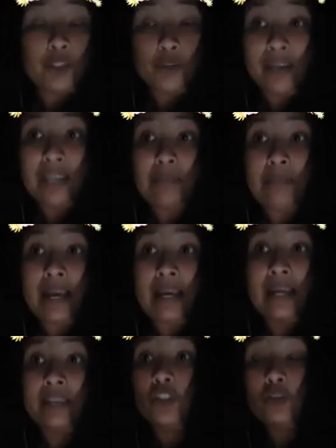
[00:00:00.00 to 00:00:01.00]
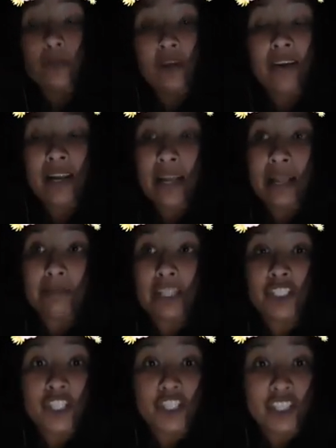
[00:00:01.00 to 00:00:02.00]
drinking my turmeric and my
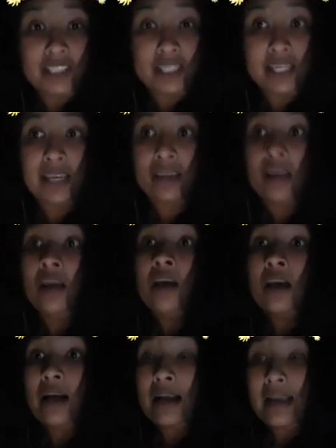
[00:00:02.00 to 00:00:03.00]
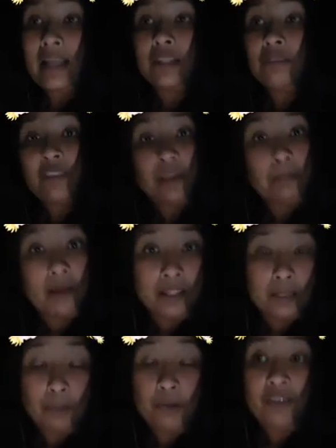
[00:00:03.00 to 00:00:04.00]
ginger tea, again for the
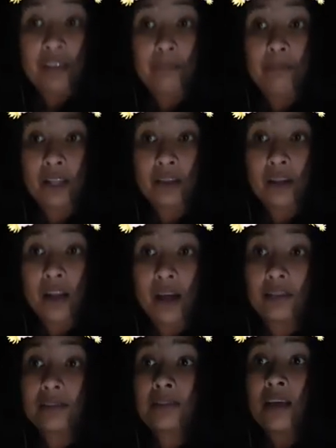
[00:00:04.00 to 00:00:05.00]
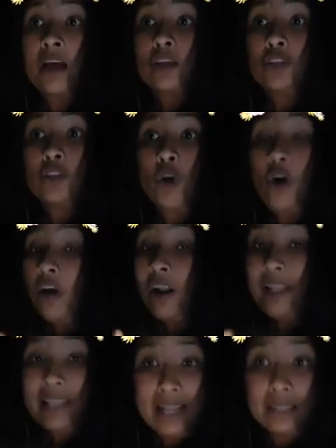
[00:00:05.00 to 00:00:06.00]
blood, to prevent blood clots. So
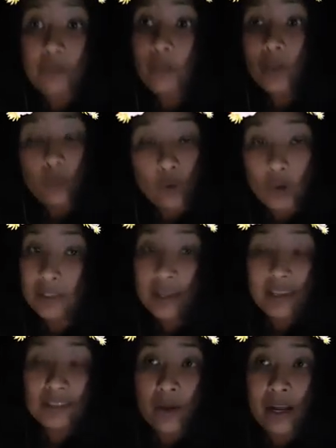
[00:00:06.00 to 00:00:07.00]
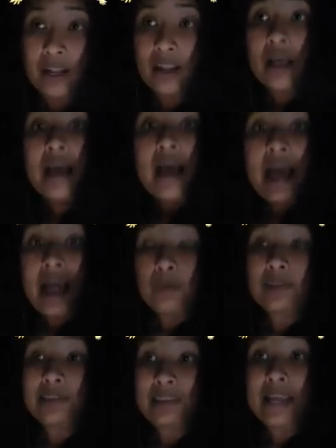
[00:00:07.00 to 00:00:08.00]
all of that with water as well. I
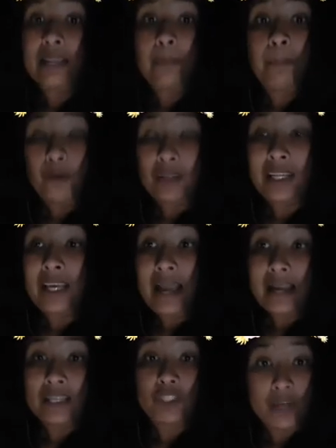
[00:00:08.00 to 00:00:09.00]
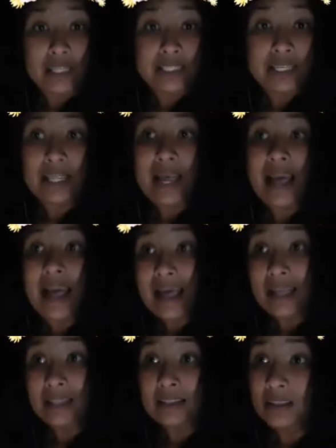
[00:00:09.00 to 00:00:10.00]
was staying pretty hydrated,
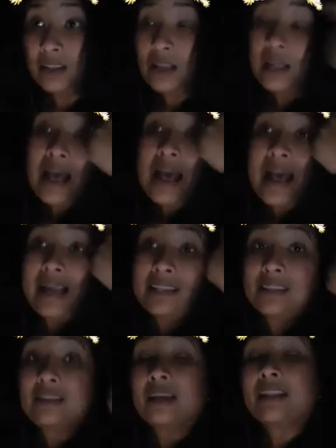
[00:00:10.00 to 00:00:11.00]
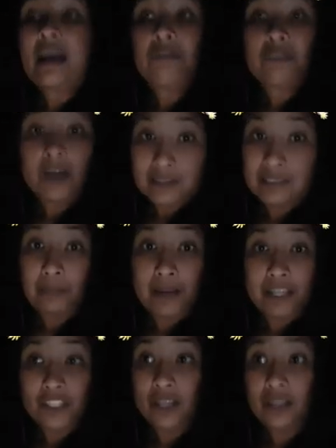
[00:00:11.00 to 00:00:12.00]
and I did not have
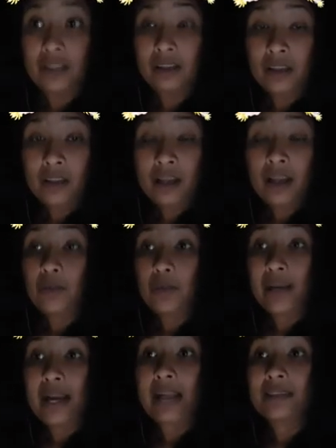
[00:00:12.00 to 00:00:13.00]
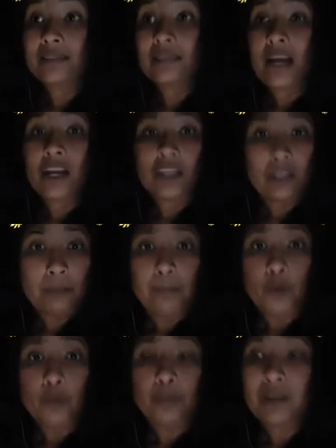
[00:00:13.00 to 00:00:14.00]
constipation in regards to I couldn't
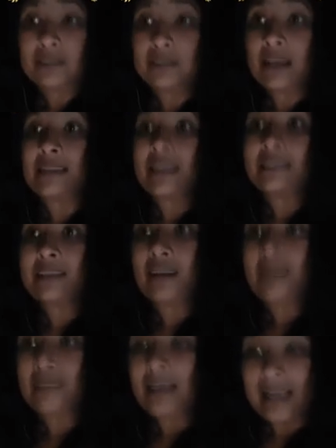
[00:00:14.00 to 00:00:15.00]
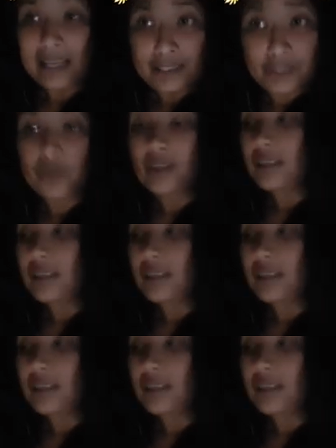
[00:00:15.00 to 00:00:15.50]
poop, because that's an issue that